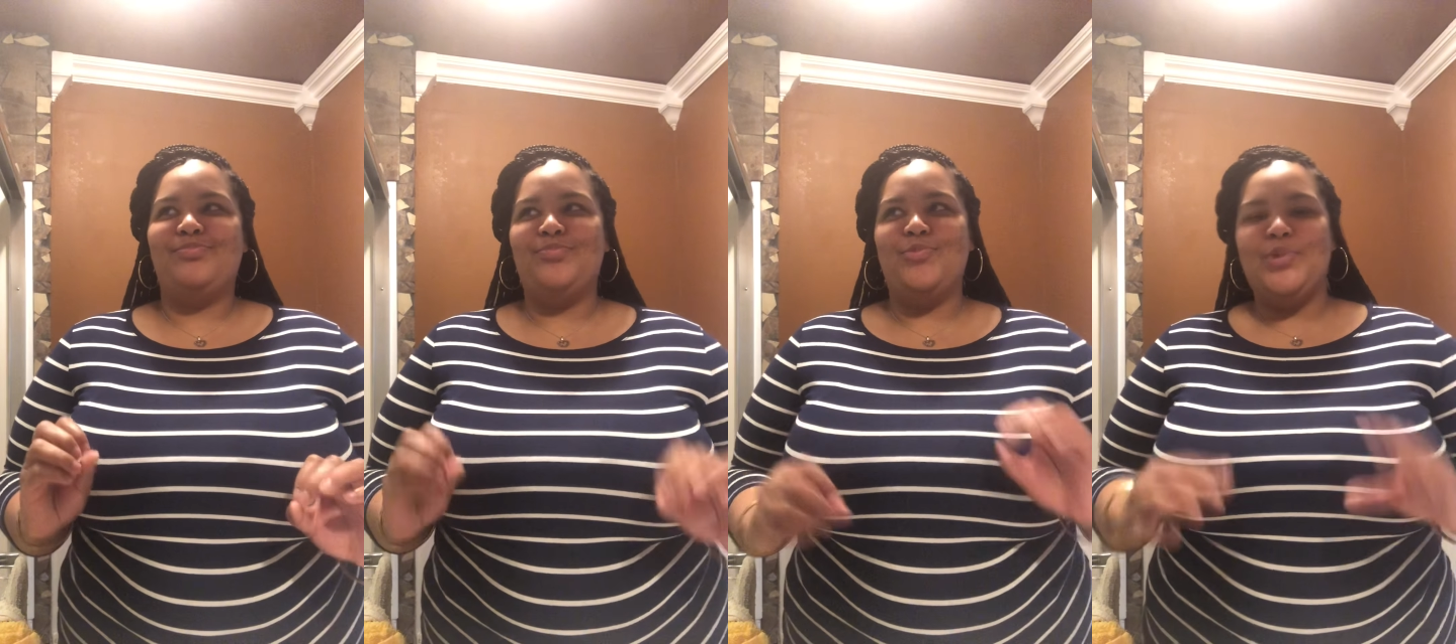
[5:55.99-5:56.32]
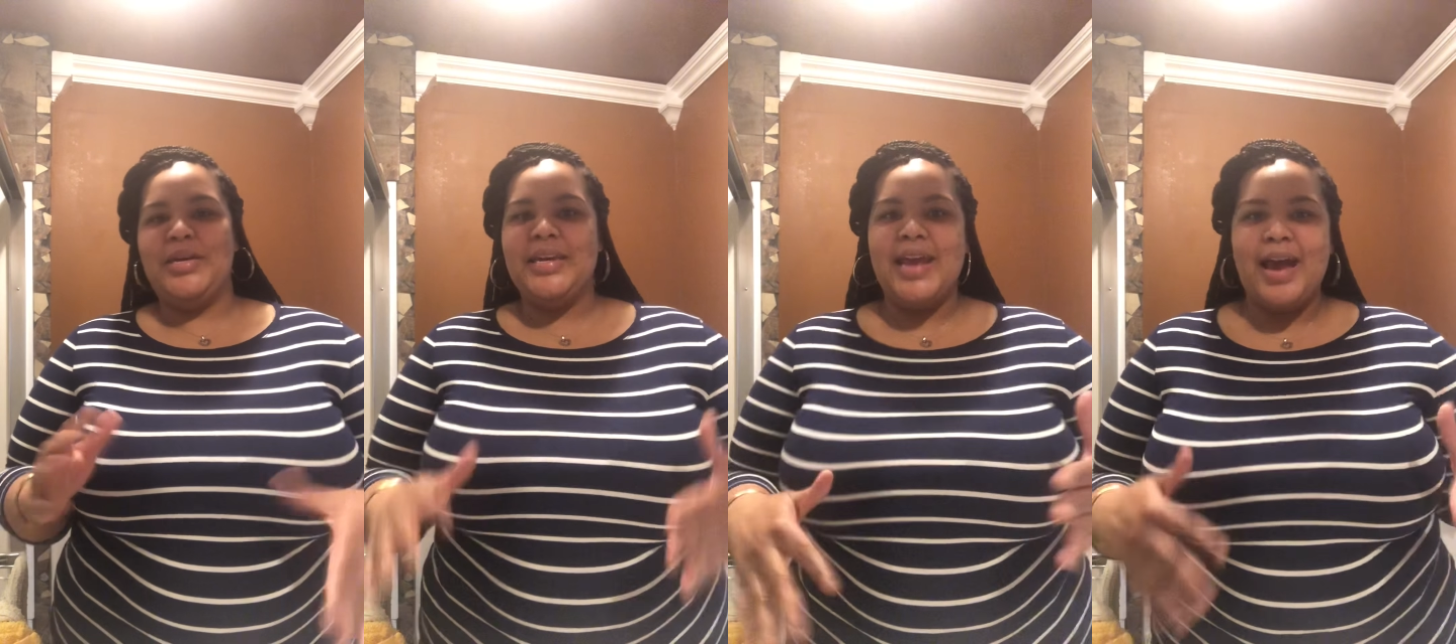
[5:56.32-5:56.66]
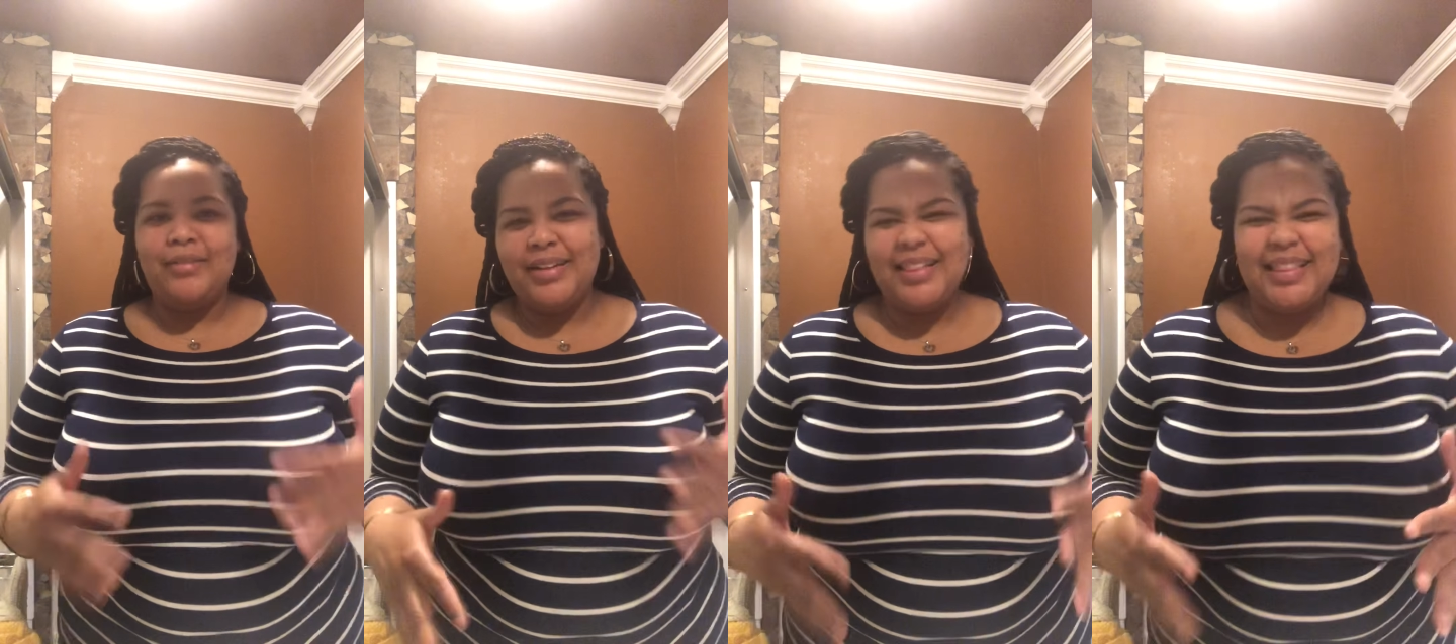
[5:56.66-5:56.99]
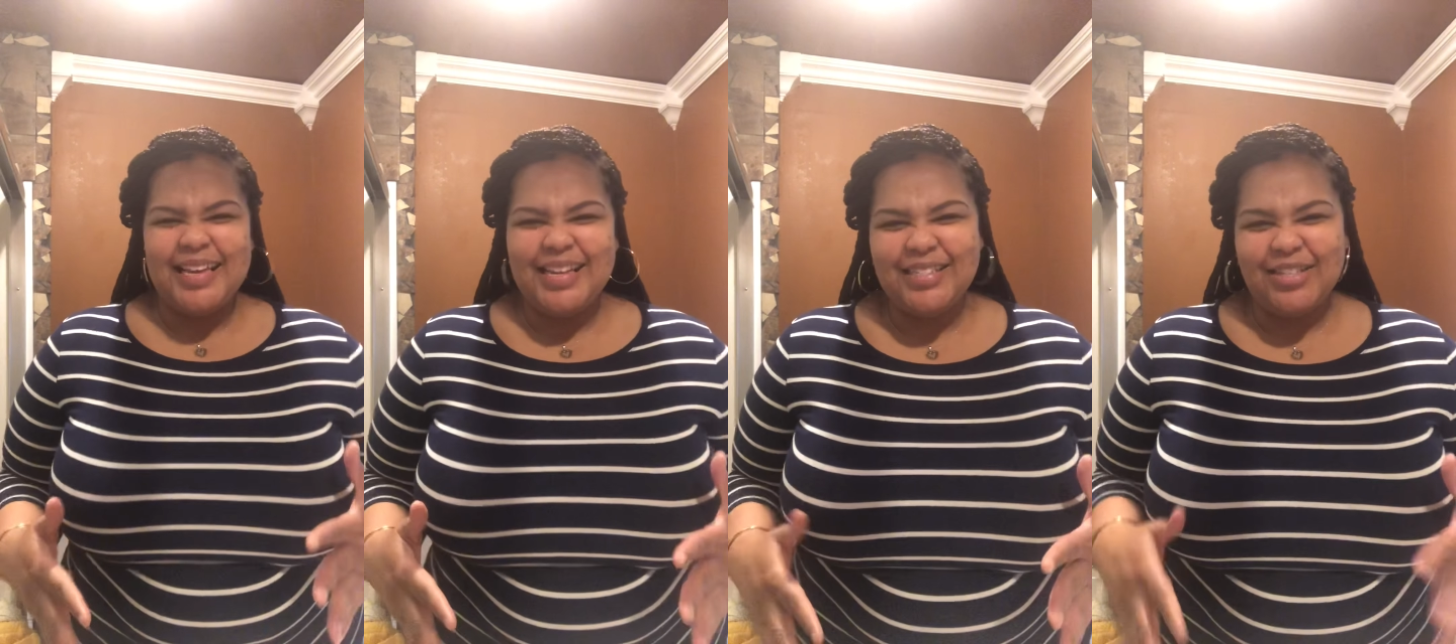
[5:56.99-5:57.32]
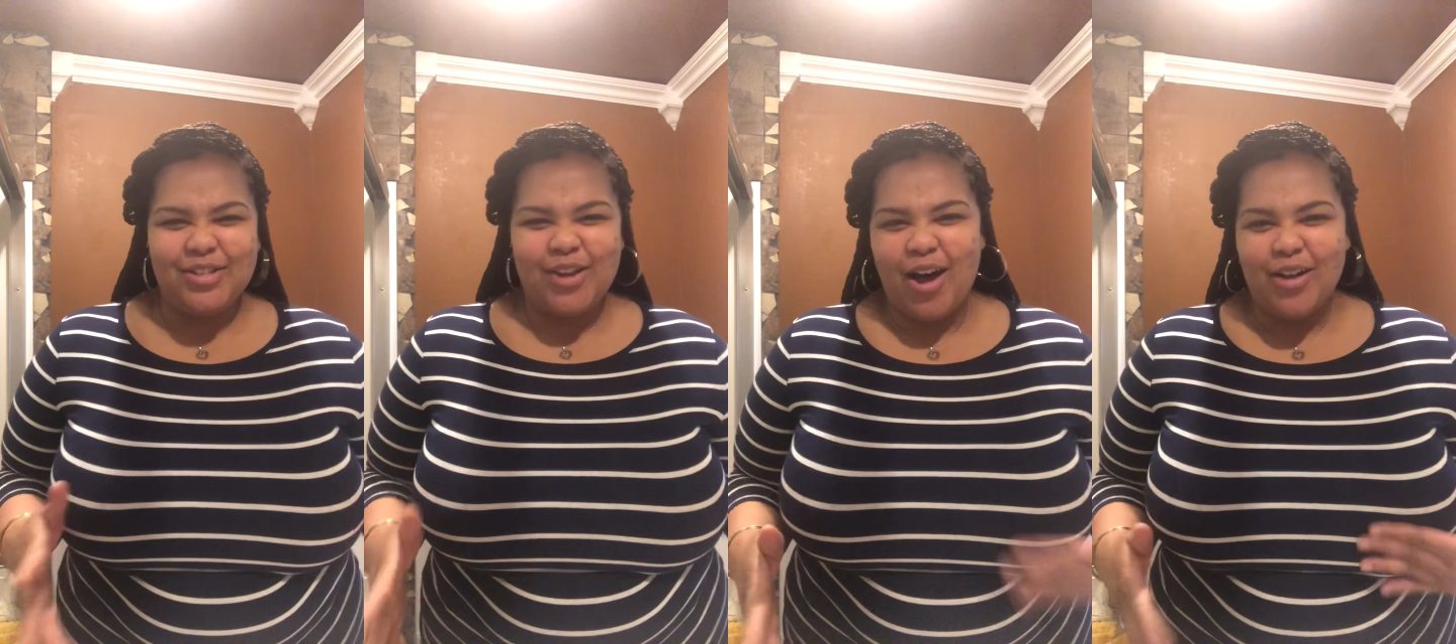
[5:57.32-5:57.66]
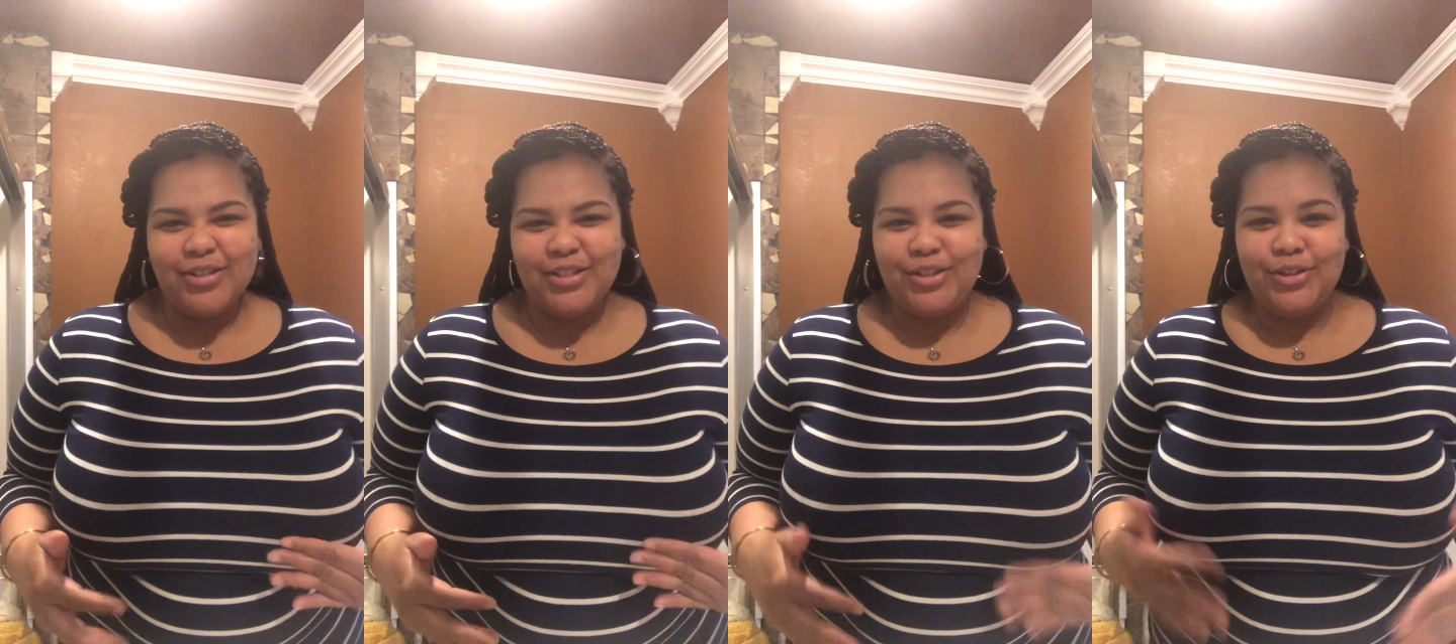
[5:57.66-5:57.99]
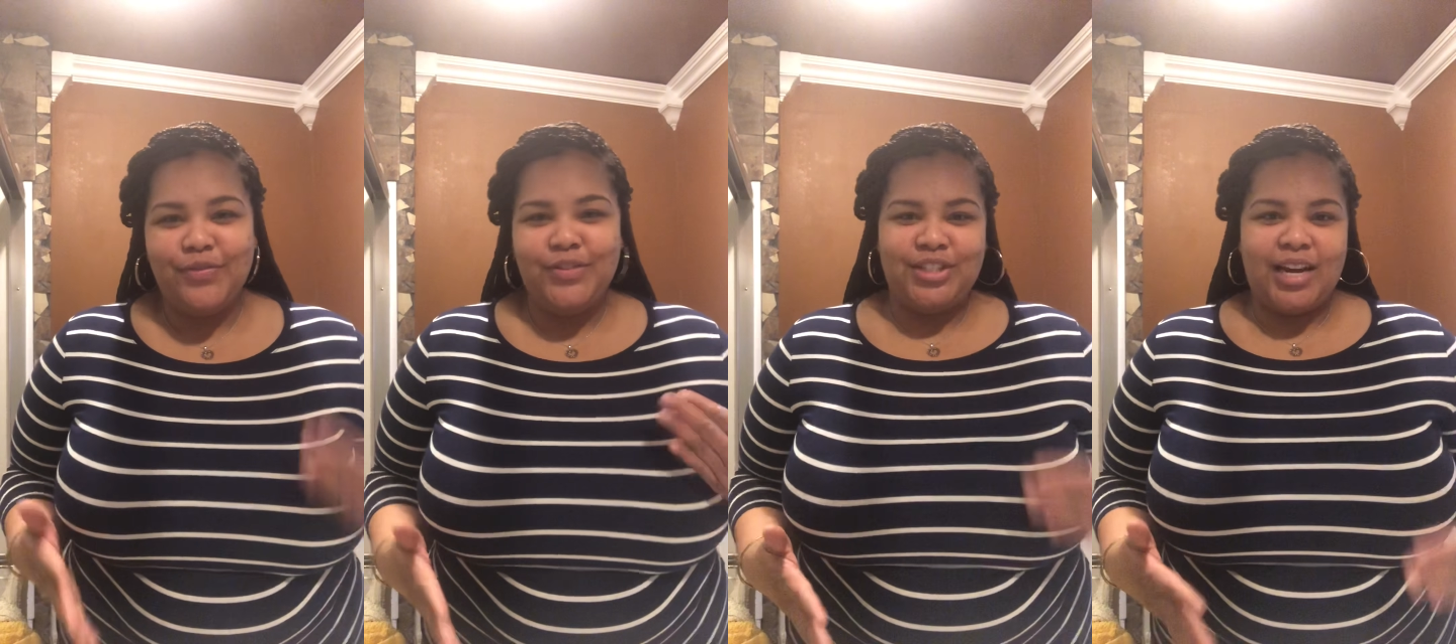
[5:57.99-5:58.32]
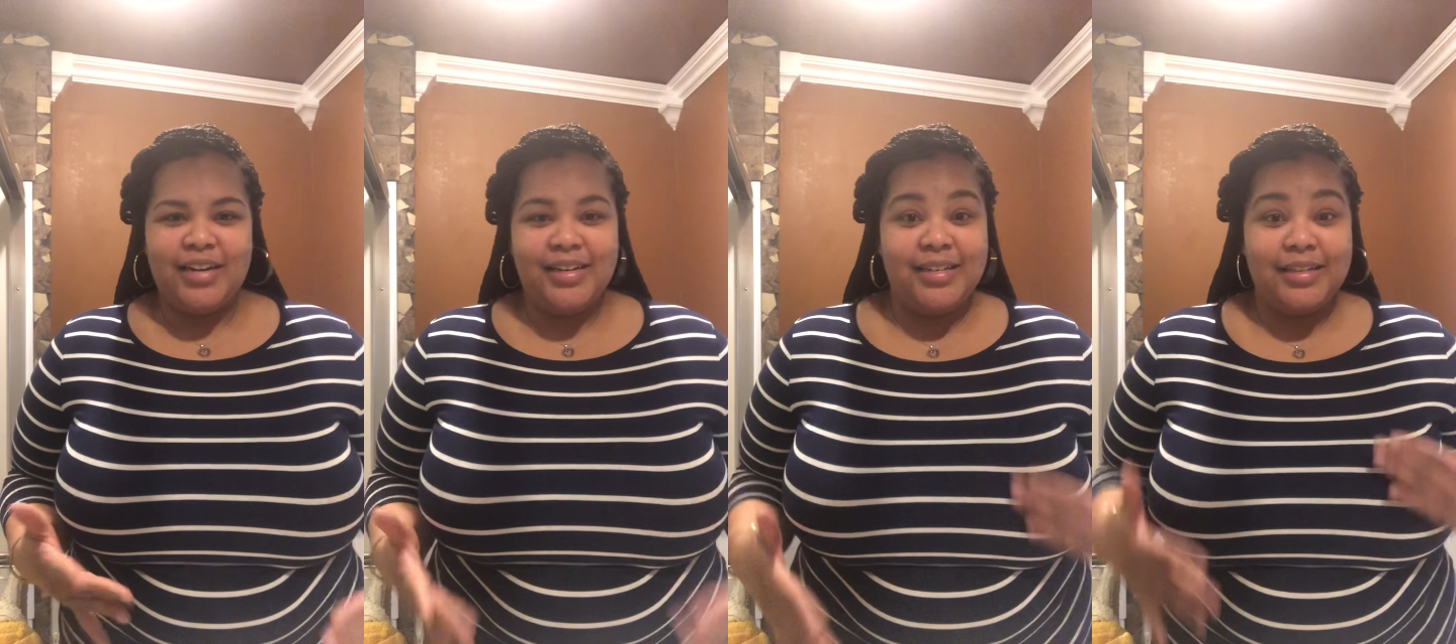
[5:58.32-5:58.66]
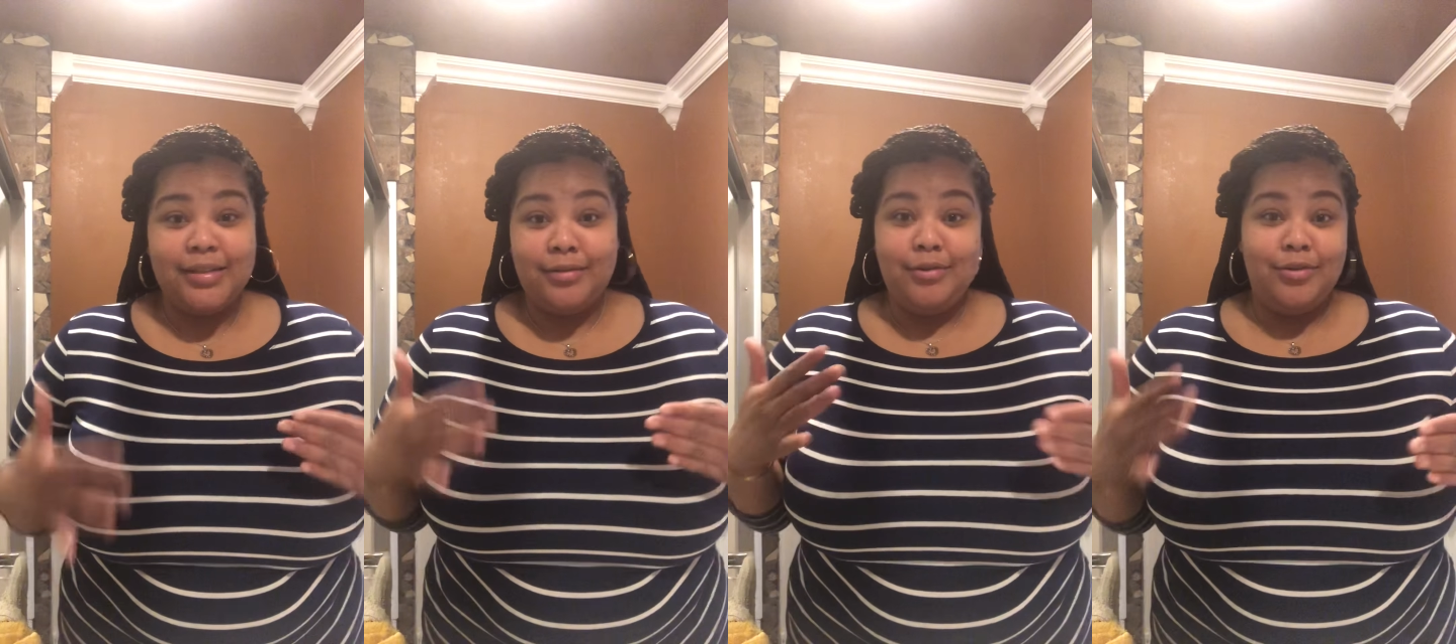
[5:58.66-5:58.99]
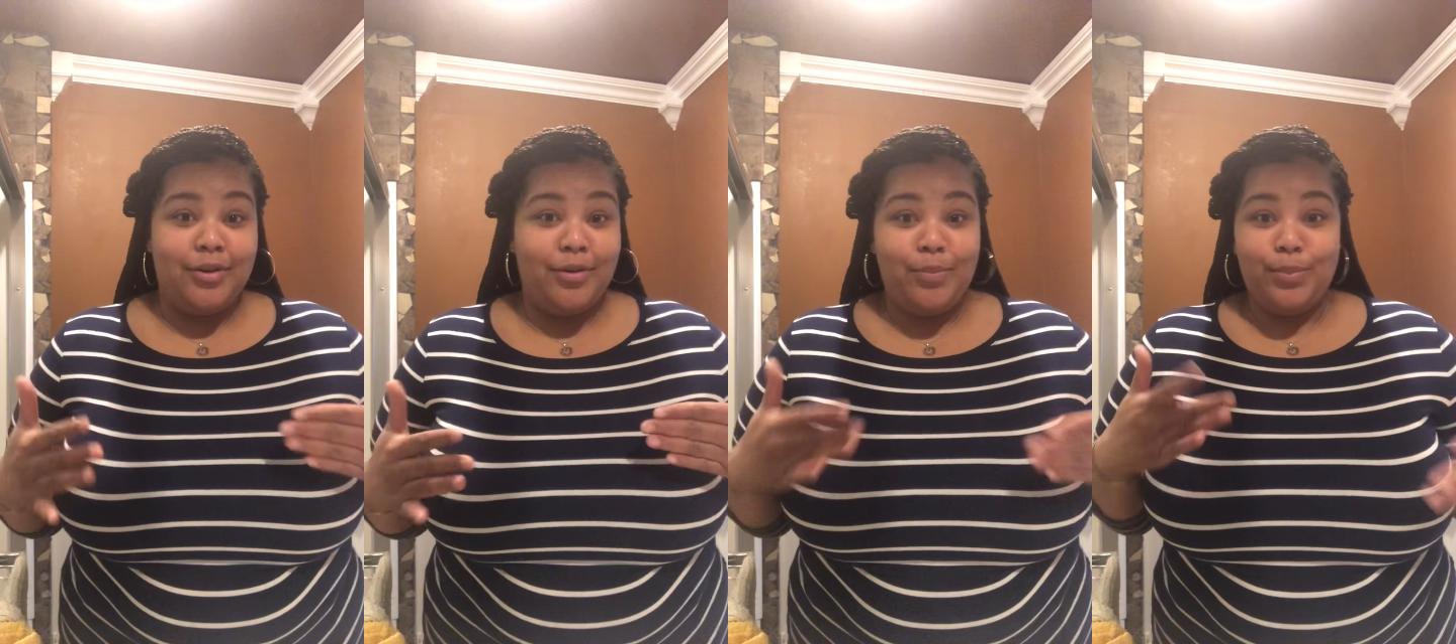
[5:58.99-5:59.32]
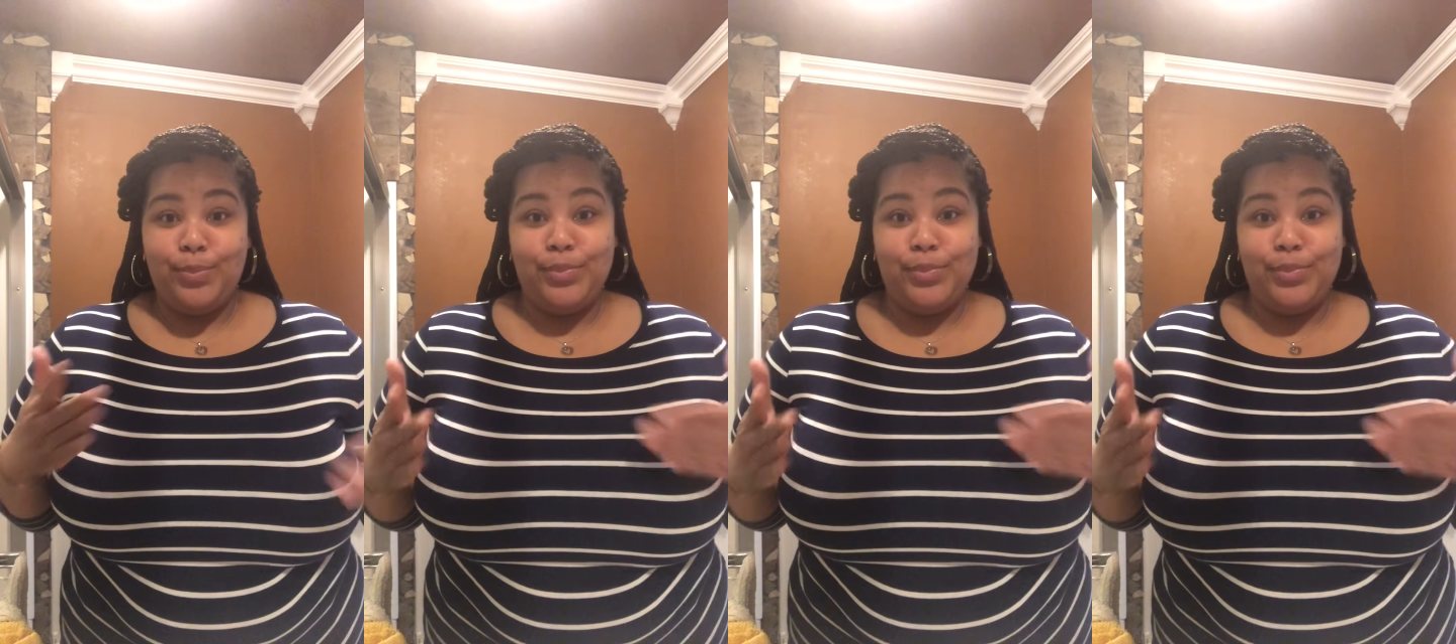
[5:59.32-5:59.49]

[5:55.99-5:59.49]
wean out the things that's causing your vagina to,